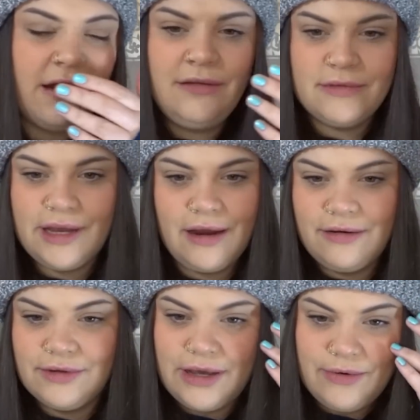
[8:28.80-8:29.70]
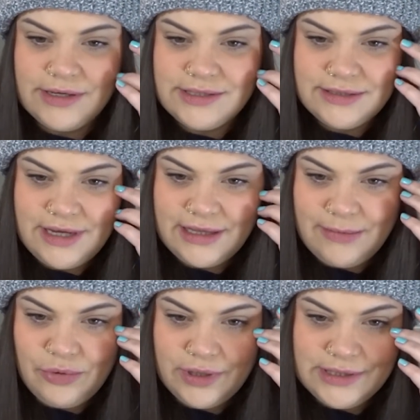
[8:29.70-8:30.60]
I don't even think I knew what that was at
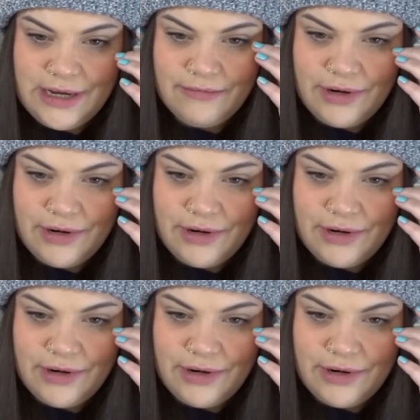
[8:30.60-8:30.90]
that point in time,